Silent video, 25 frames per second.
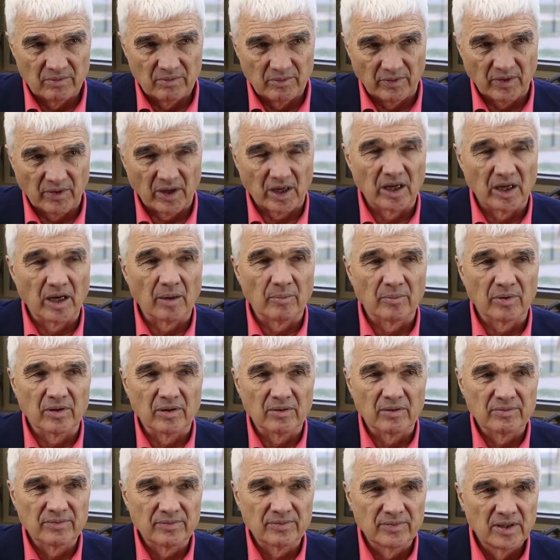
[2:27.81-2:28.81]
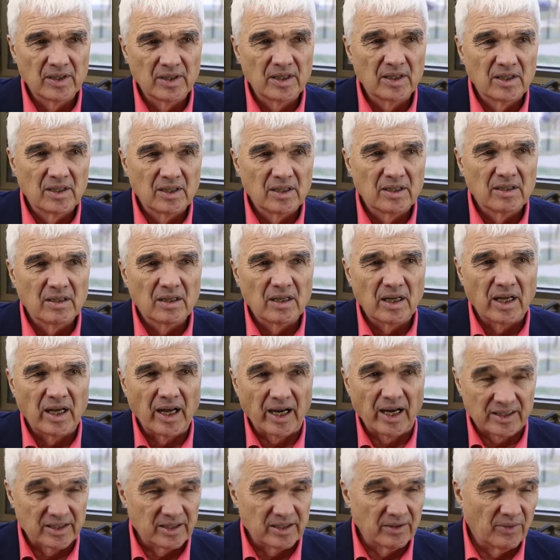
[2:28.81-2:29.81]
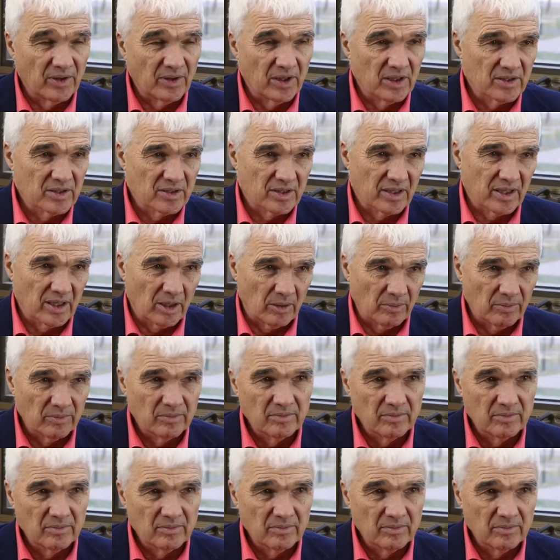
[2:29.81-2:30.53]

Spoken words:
we've got a number of activities that